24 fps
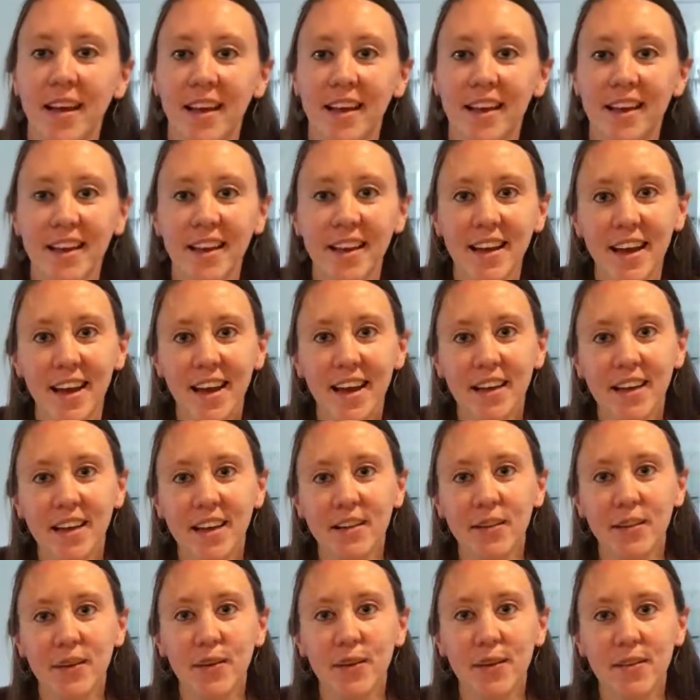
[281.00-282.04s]
And again, I
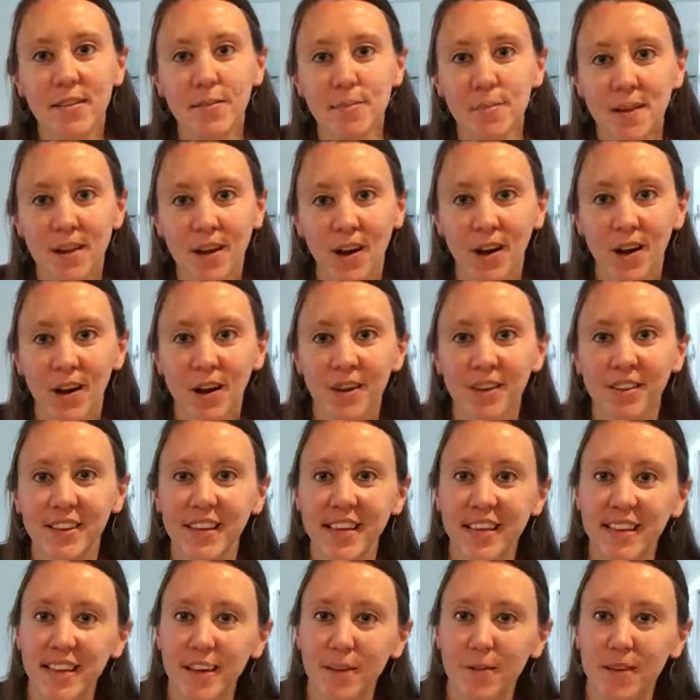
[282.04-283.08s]
know it's been hard
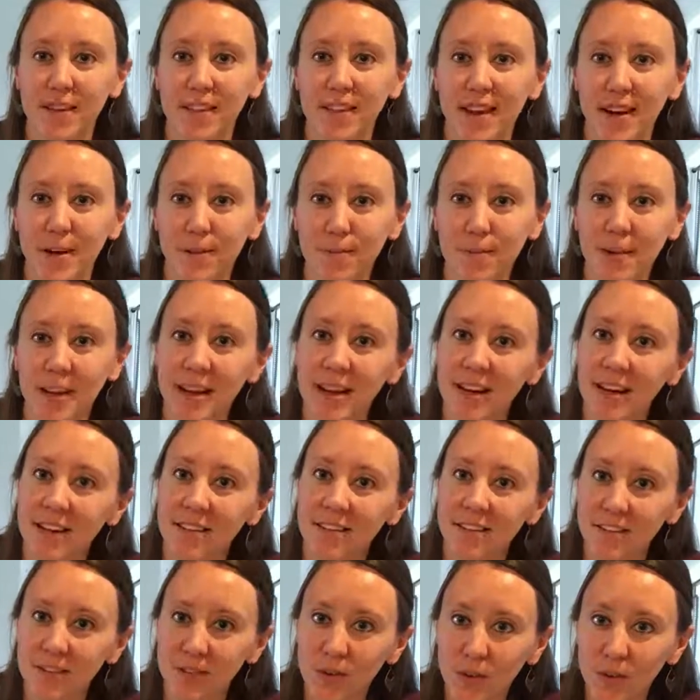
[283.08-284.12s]
lately without being
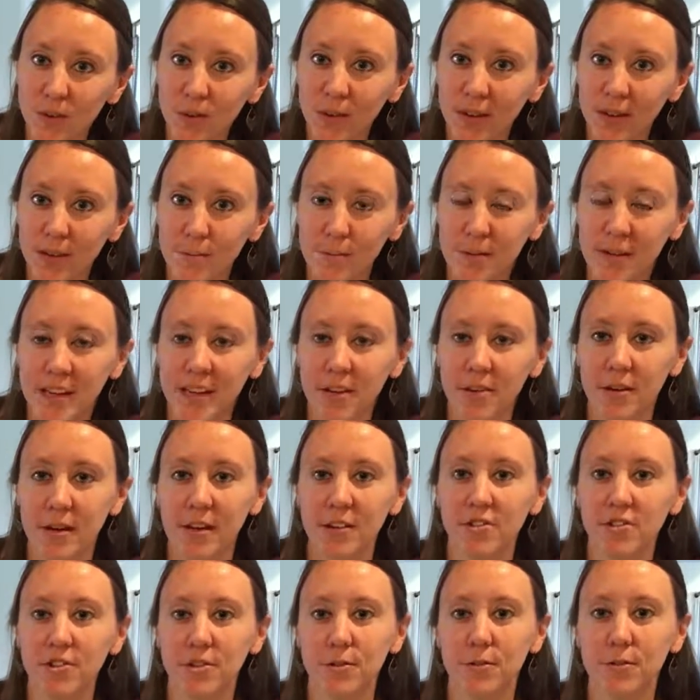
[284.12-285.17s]
at school and being
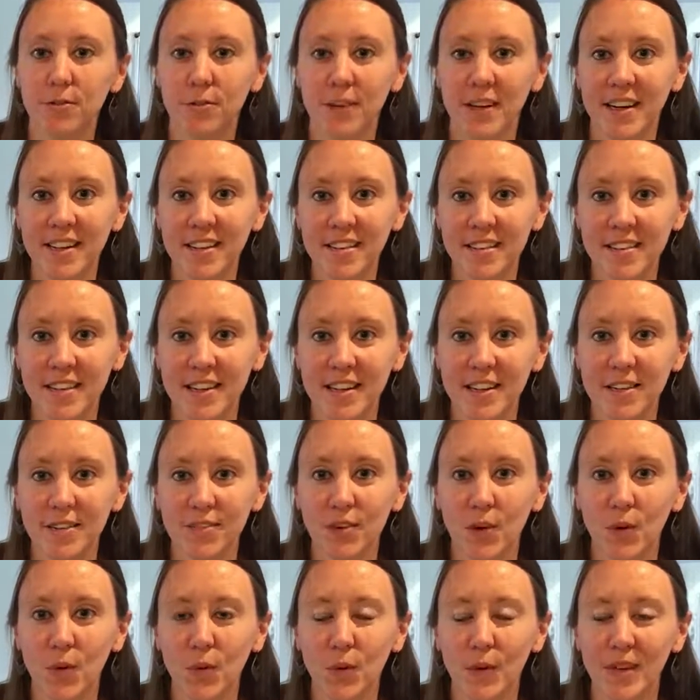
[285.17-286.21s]
around your friends that you
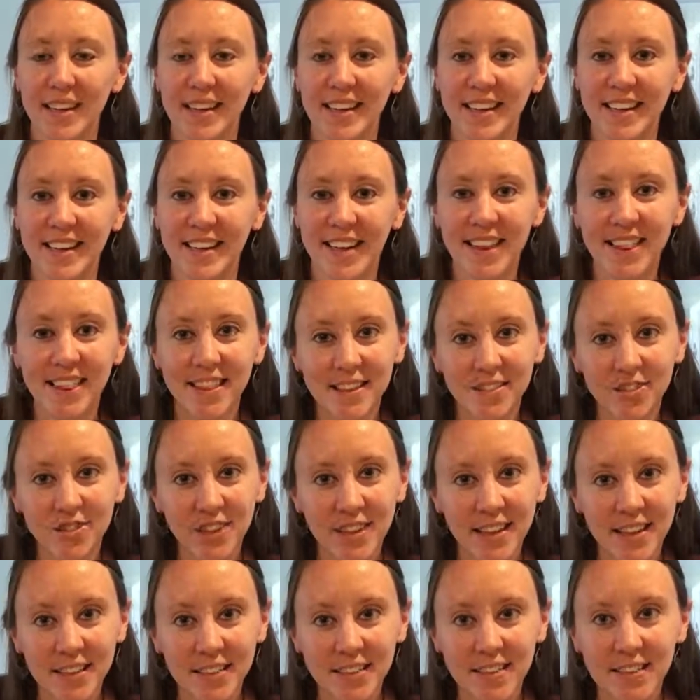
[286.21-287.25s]
don't really get the
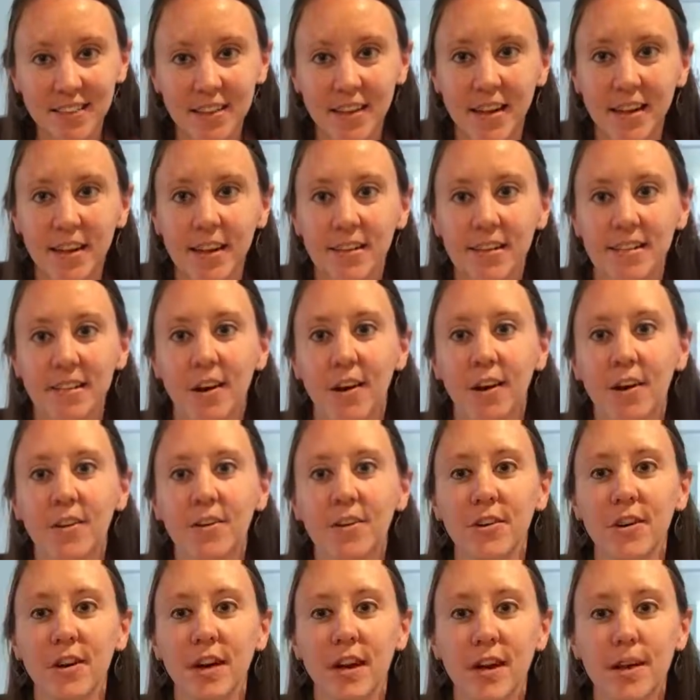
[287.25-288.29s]
chance to
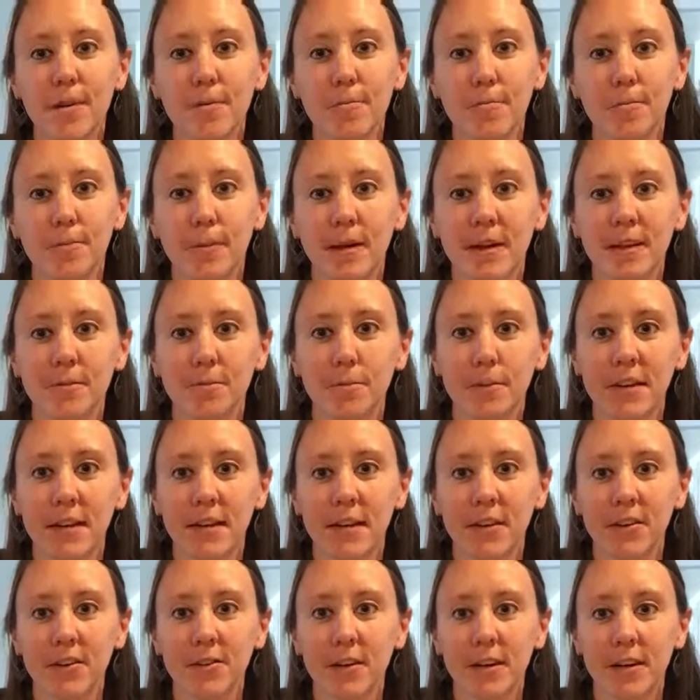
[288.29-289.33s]
honor God by
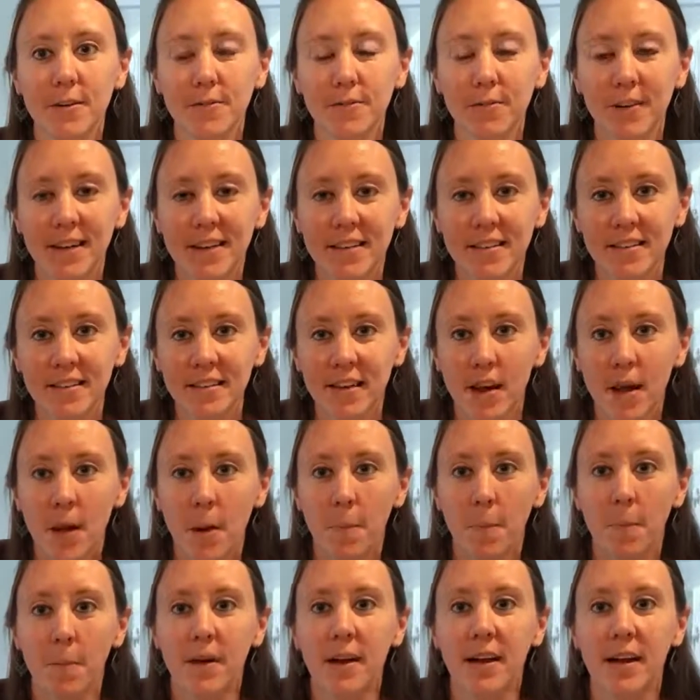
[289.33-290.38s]
being a great friend,
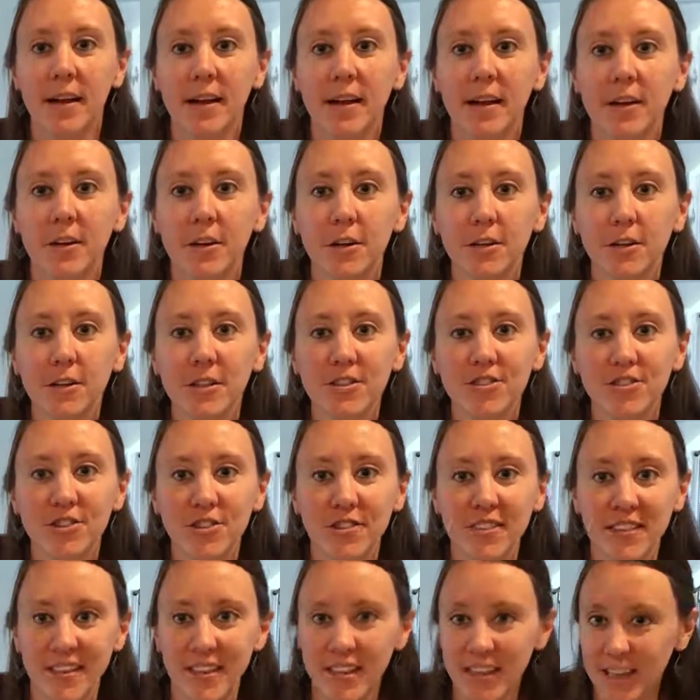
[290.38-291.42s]
but I encourage you
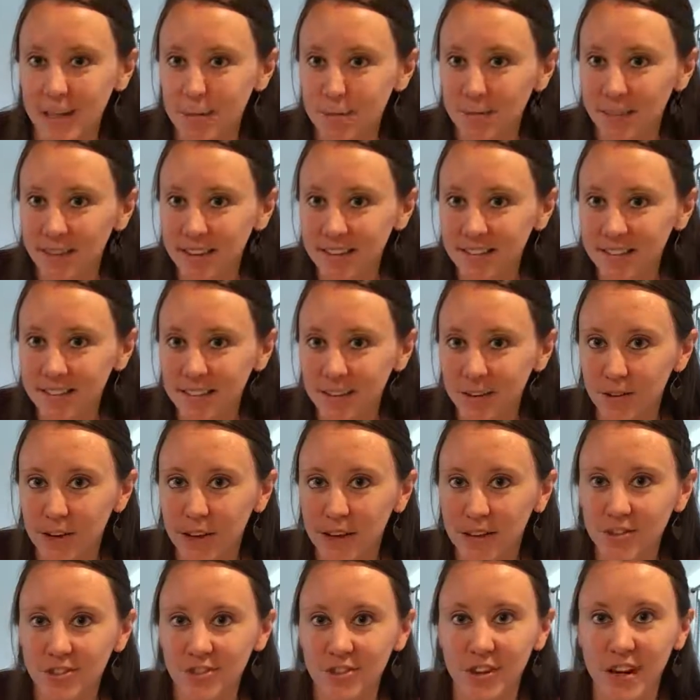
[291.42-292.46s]
to keep this
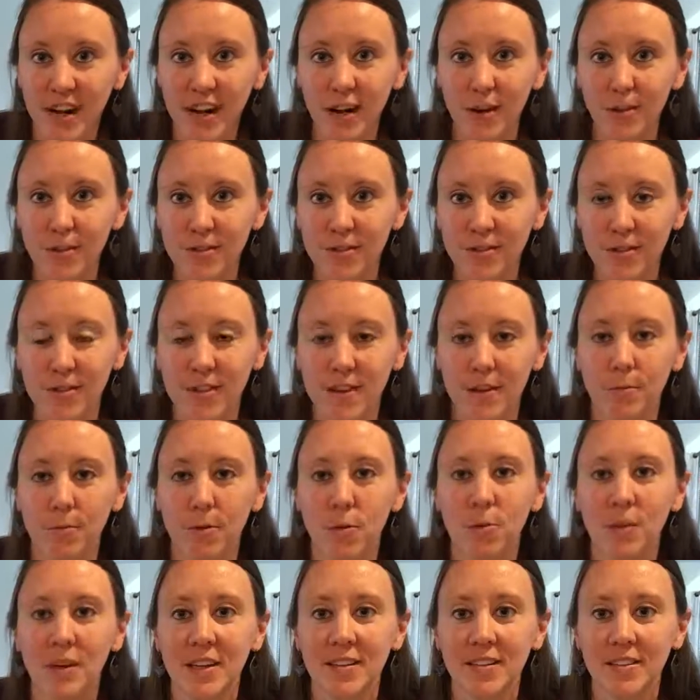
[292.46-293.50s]
around your house so that
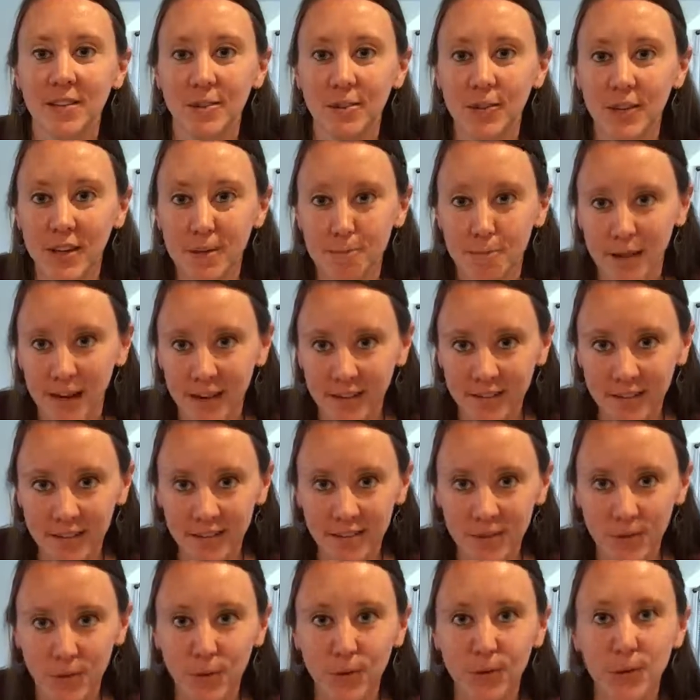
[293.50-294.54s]
when we do get back to
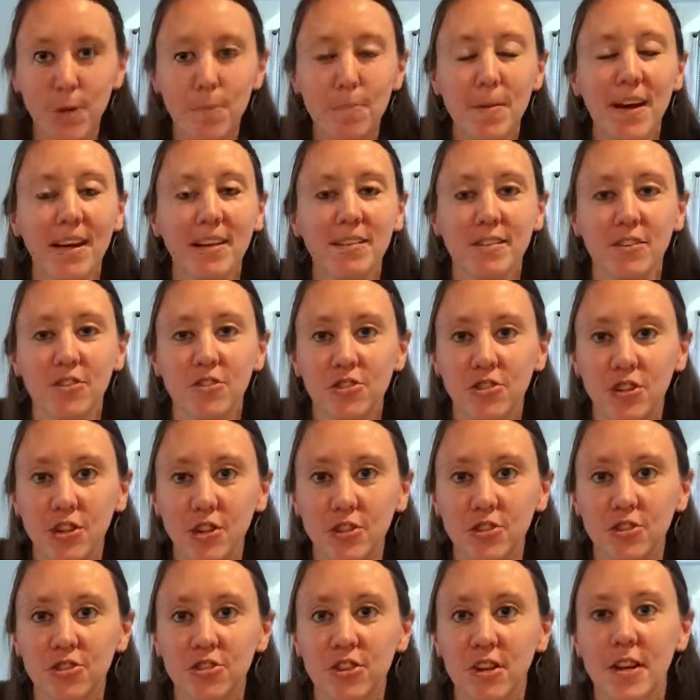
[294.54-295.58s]
school, back to
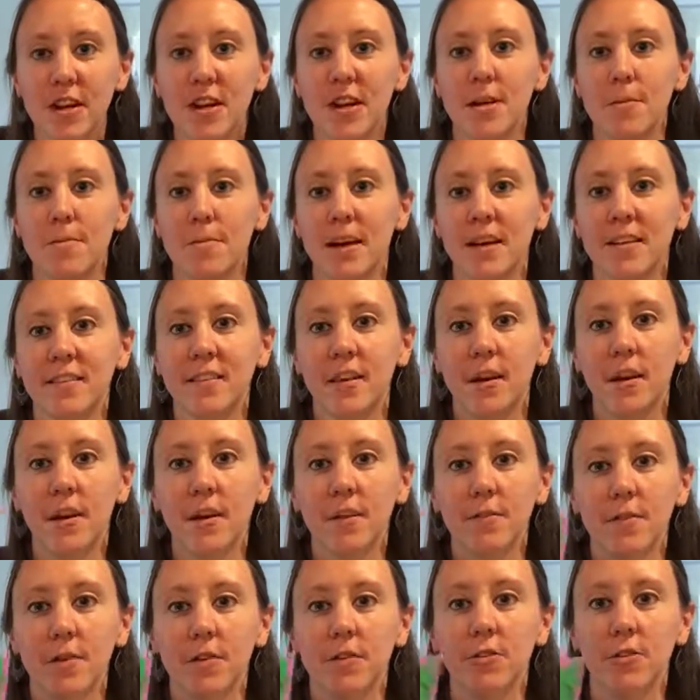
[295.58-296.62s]
church, back to all
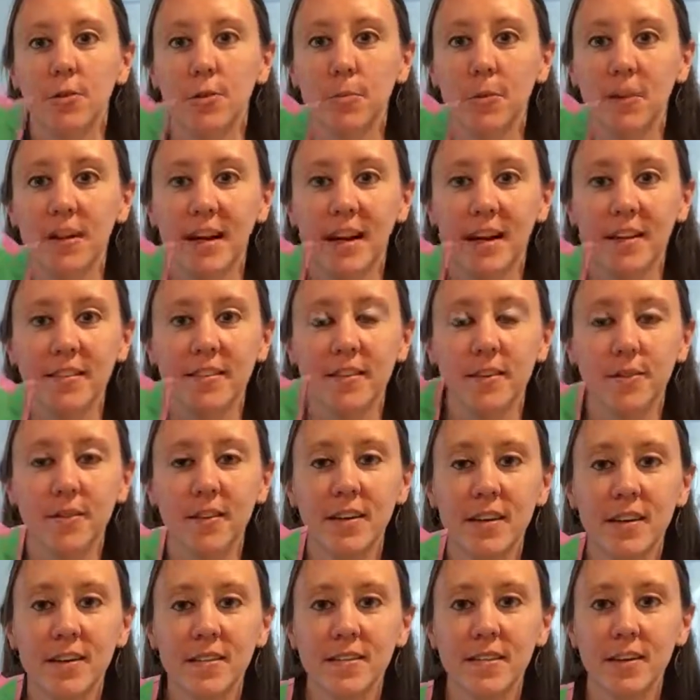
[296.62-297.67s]
of our normal
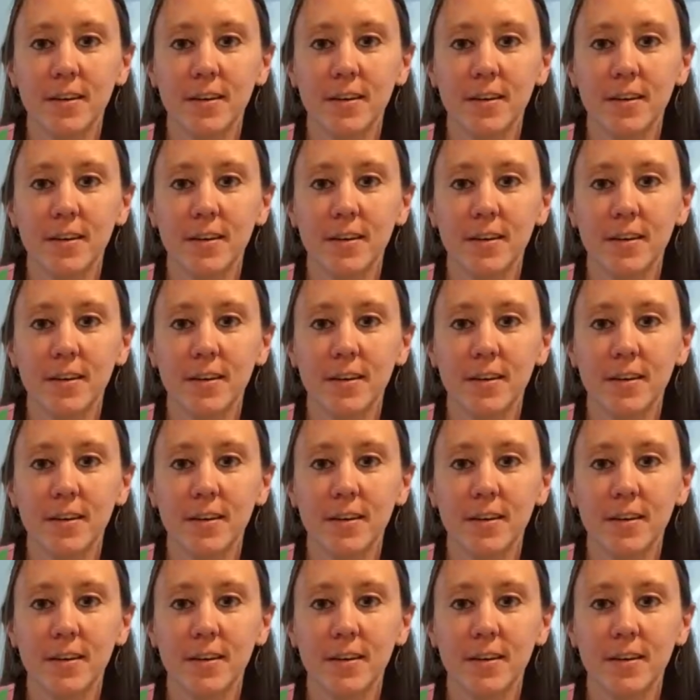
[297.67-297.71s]
activities.